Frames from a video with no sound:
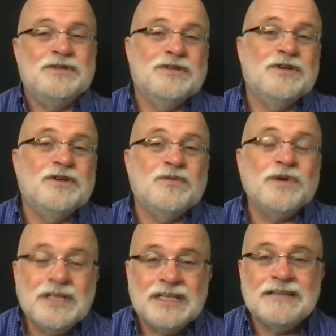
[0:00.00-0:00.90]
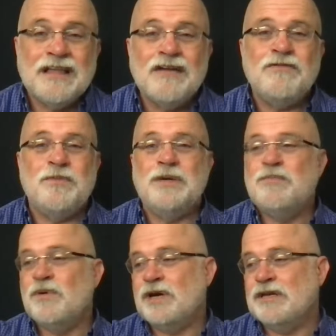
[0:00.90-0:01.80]
if you learn to really love
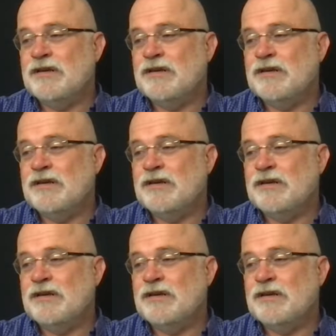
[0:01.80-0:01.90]
people,